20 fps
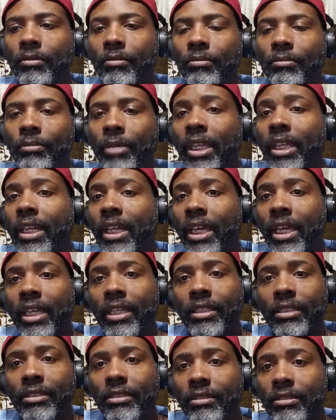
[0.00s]
may
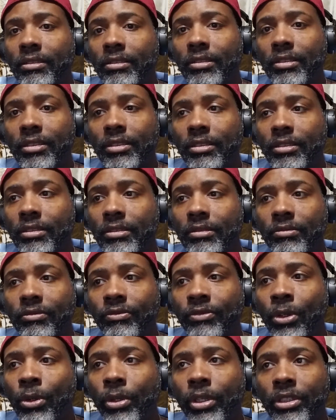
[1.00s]
not
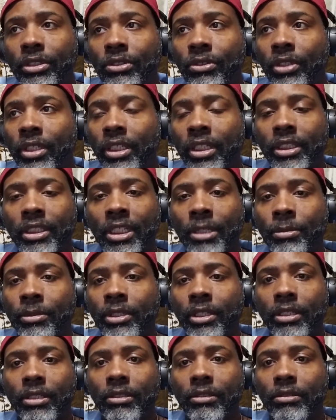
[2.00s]
focus on anything in
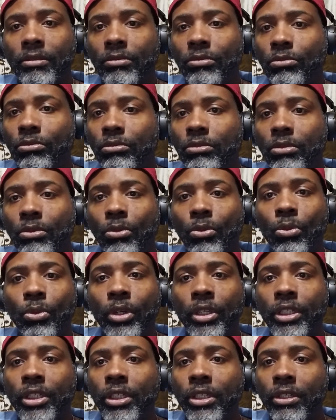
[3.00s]
particular.
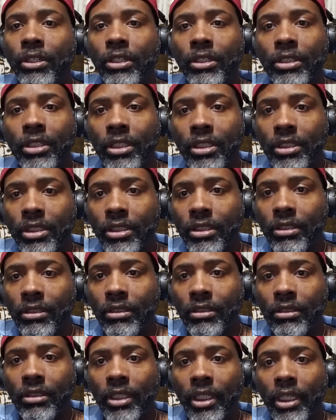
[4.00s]
1 year they're
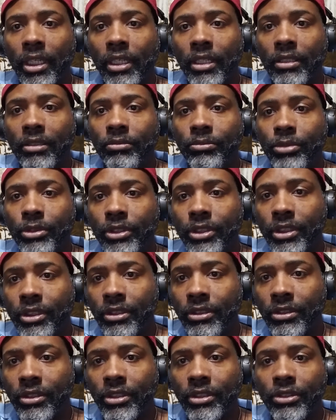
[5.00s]
teaching
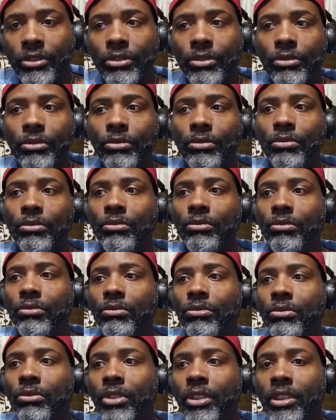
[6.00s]
Brazilian Jiu-Jitsu.
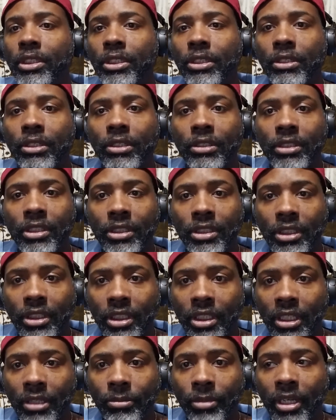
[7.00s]
1 year they're teaching
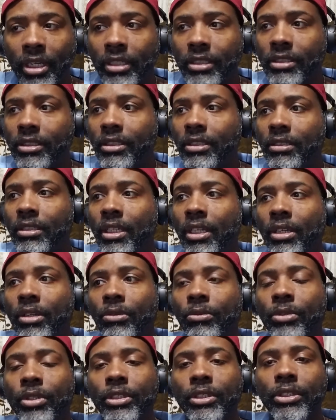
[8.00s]
kickboxing.
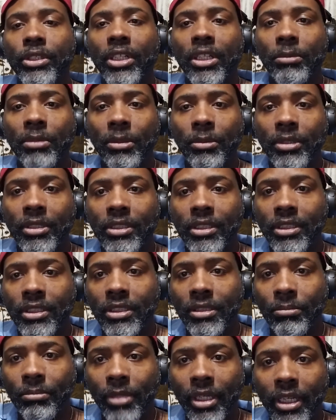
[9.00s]
1 year they may be
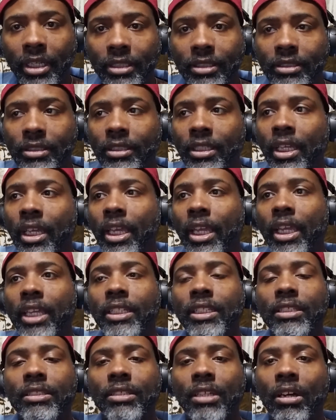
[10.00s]
teaching boxing. It
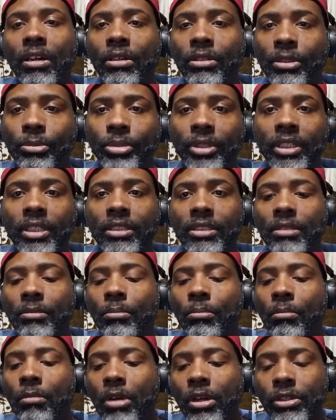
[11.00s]
just all depends.
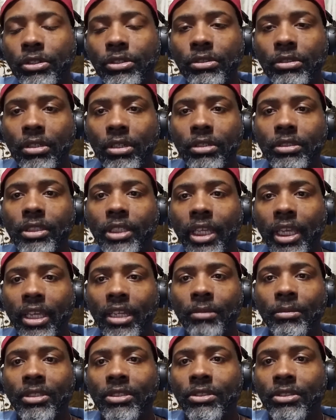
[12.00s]
Martial arts
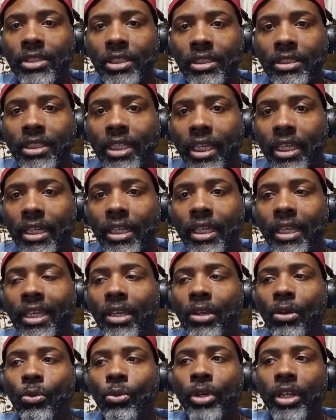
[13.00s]
academies are just that.
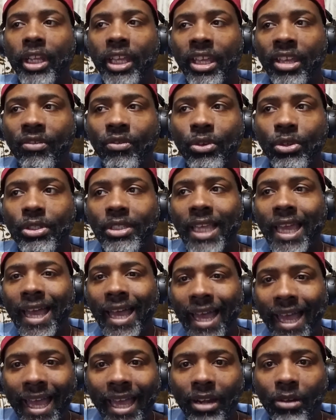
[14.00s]
Whatever's
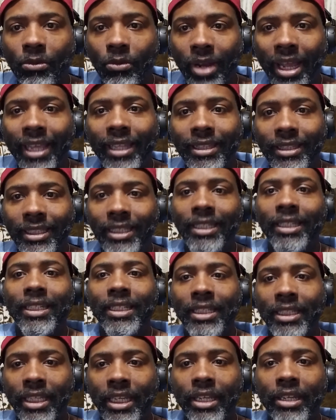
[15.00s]
hot right then
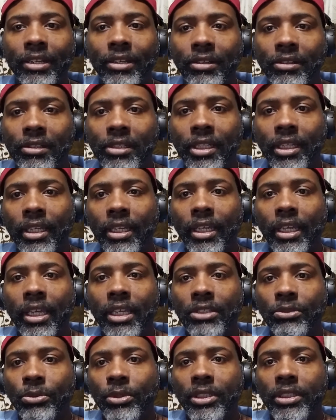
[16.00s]
and there
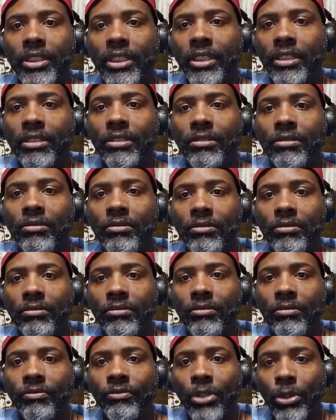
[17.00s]
is what they'll
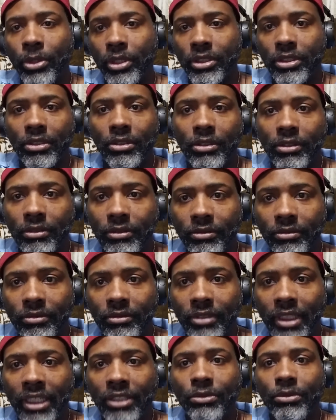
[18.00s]
focus on.
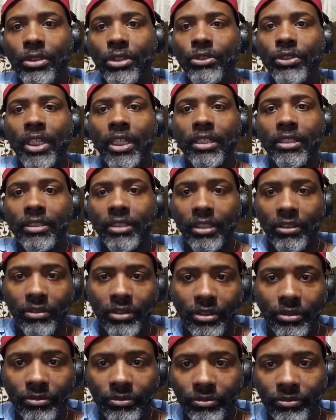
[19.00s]
That's what they're trying to sell
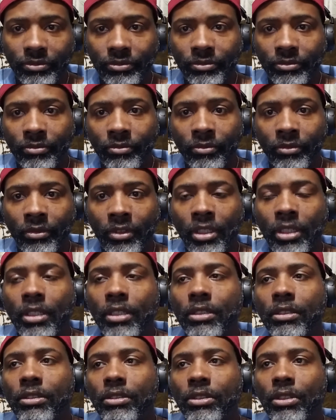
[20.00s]
you.
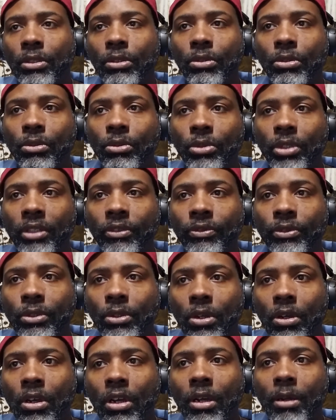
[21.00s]
So if
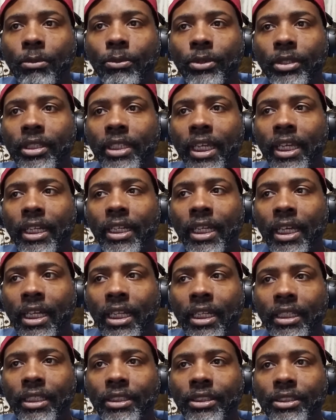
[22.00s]
you're armed with that
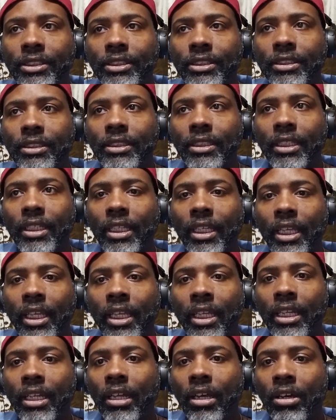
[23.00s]
knowledge
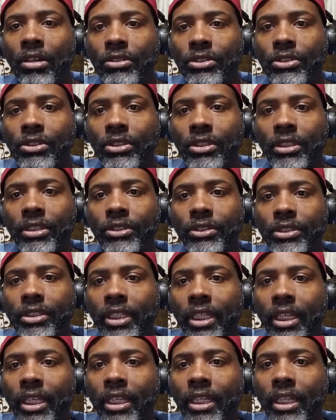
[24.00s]
and also
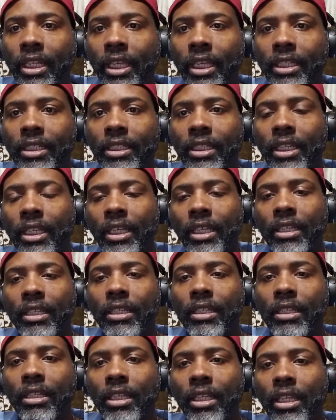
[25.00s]
understand that
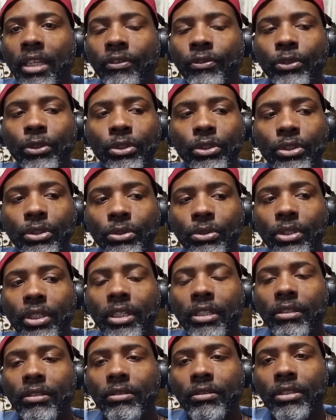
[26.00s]
if you're doing
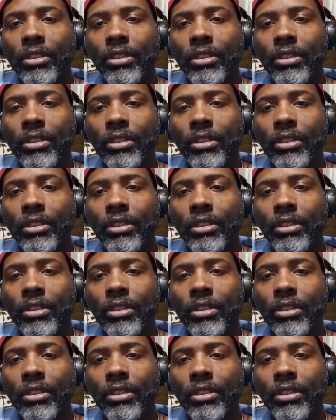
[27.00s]
it,